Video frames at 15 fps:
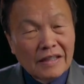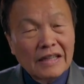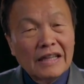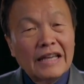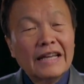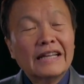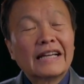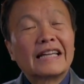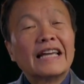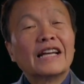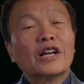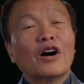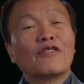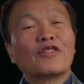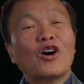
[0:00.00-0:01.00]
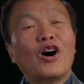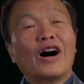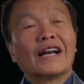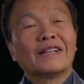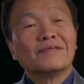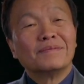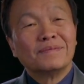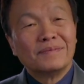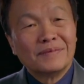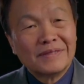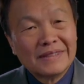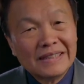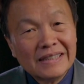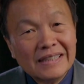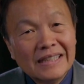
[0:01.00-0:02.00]
in the kingdom of God?
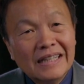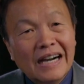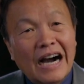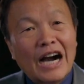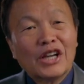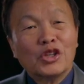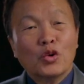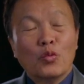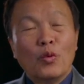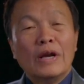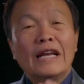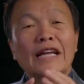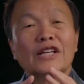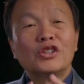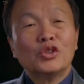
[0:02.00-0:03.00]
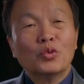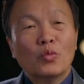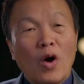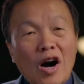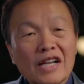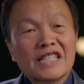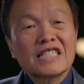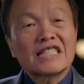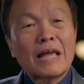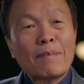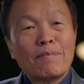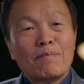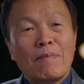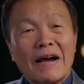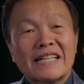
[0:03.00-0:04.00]
Are you willing to walk
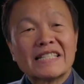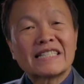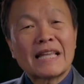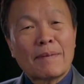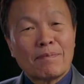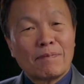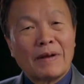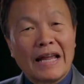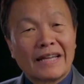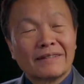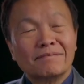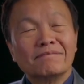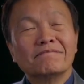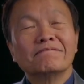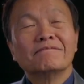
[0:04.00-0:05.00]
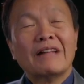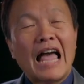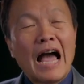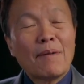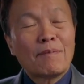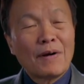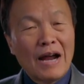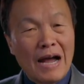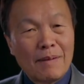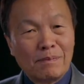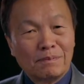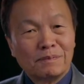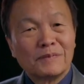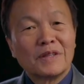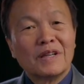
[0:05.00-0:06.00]
step by step like Abraham,
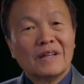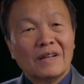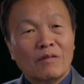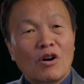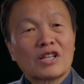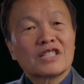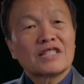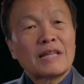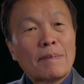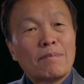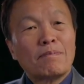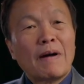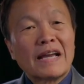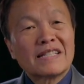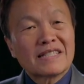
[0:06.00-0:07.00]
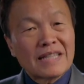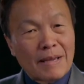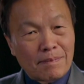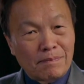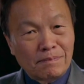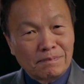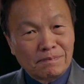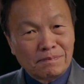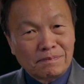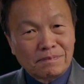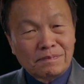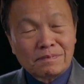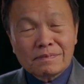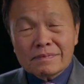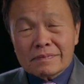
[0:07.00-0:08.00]
walk step by step
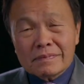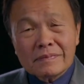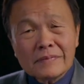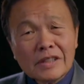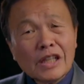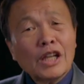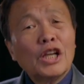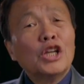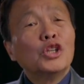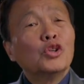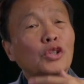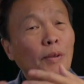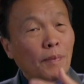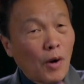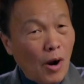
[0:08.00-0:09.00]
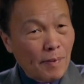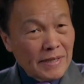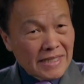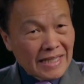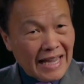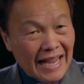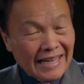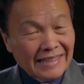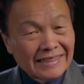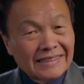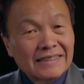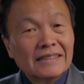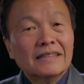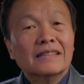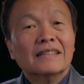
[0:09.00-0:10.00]
into the promised land?
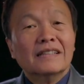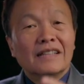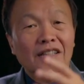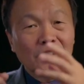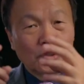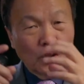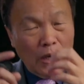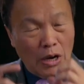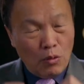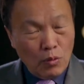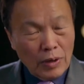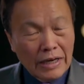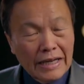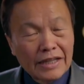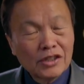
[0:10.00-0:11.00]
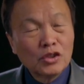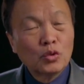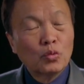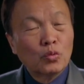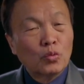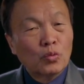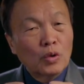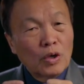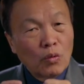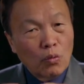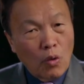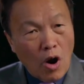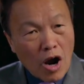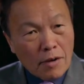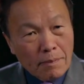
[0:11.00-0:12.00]
You are willing to
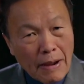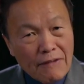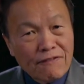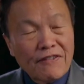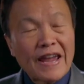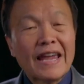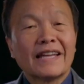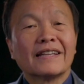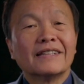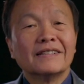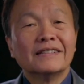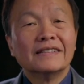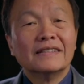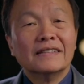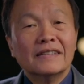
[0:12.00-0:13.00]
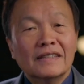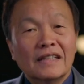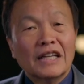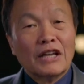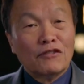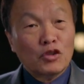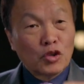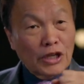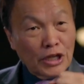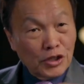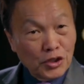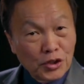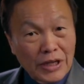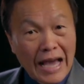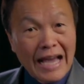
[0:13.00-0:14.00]
walk by faith. If you can
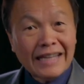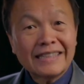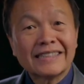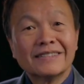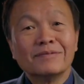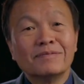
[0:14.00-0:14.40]
do that,